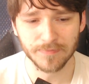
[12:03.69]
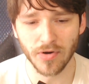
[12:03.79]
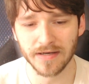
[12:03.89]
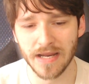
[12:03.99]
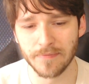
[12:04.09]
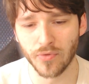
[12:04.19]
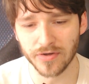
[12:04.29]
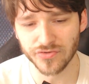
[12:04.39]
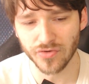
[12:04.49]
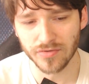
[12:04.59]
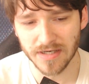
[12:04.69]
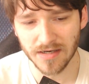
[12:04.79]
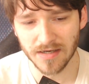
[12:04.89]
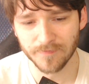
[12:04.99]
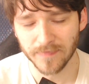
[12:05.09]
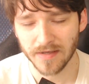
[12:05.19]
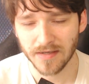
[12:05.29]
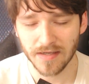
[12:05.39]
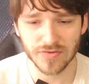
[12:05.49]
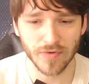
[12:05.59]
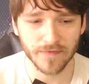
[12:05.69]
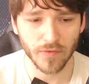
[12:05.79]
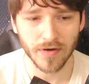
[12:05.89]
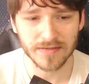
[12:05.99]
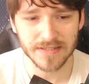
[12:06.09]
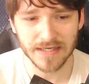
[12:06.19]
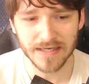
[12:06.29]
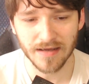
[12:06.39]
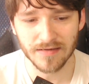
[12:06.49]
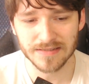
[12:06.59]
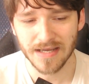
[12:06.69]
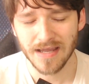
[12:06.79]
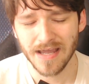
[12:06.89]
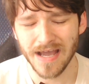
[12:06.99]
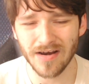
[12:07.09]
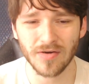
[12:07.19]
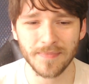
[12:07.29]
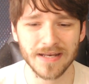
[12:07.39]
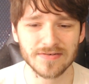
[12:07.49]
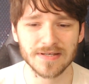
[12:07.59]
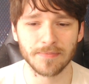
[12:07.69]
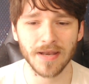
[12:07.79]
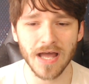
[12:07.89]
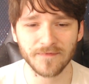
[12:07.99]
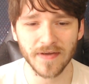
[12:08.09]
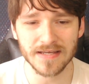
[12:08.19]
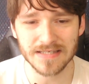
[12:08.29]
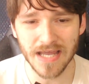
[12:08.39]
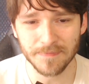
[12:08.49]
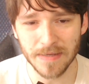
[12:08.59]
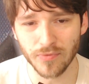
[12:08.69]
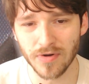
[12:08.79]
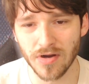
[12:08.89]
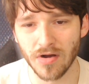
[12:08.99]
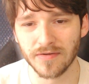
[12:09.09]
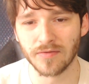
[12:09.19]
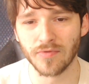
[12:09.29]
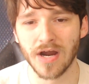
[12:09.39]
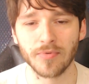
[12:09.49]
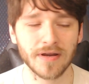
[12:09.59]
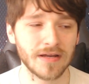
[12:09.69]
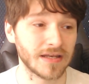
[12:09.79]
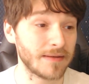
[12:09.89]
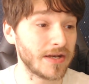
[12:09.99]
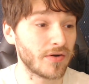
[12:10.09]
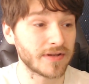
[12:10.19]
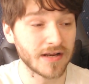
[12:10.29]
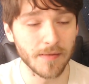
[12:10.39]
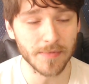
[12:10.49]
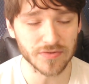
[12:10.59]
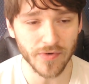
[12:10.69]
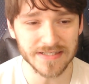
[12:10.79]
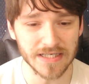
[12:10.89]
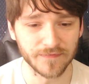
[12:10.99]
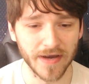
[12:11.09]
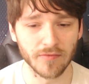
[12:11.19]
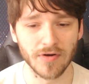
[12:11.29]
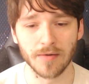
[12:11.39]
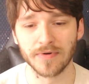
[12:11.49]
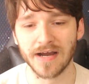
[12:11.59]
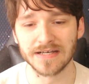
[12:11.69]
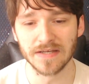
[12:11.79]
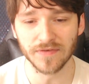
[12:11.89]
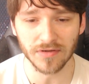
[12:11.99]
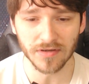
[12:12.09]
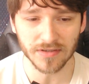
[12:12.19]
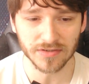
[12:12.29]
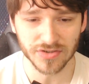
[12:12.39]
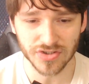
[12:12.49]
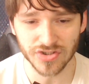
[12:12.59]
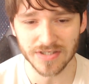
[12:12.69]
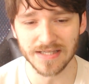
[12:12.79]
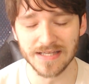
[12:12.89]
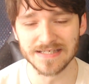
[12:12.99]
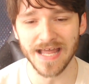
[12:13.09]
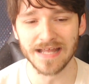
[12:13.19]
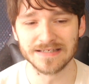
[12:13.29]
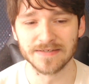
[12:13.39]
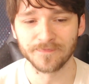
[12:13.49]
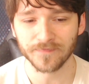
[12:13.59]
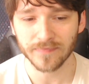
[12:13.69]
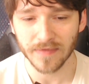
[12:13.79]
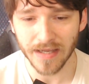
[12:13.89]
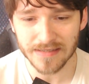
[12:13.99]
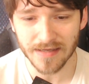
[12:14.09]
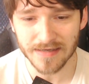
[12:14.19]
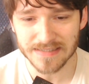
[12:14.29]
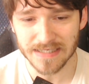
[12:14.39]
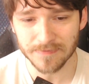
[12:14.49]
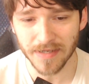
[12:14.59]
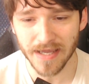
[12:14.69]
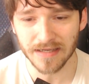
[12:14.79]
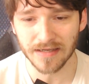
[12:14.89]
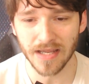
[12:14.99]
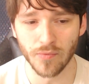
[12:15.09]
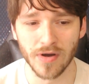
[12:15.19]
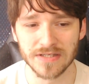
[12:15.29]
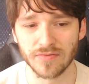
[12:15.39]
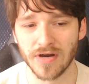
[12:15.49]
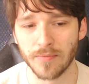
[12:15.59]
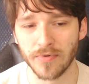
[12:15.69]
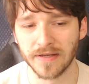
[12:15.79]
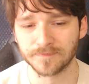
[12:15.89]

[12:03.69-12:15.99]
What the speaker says: Parkin had more control time. He was 1 for 1 on takedowns. I don't know, man. This was a blob fest. People were calling it a robbery. Let me know in the comments, was this fight a robbery, guys? If you look just at the stats, it does seem like it was a robbery.